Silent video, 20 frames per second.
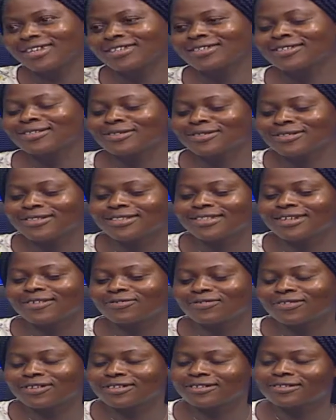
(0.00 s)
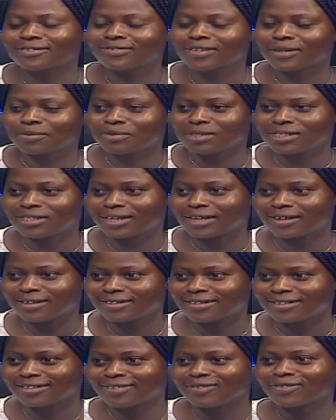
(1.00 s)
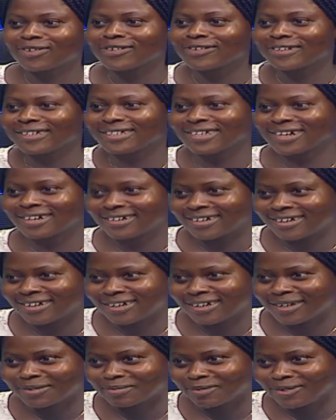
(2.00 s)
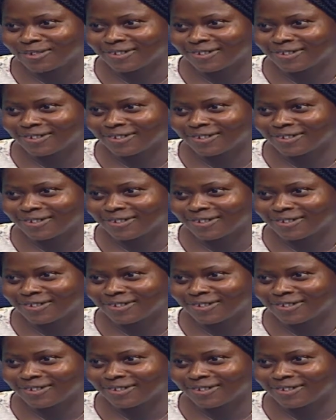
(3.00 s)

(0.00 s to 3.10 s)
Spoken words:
use the friends of the media for Greater Accra Handball.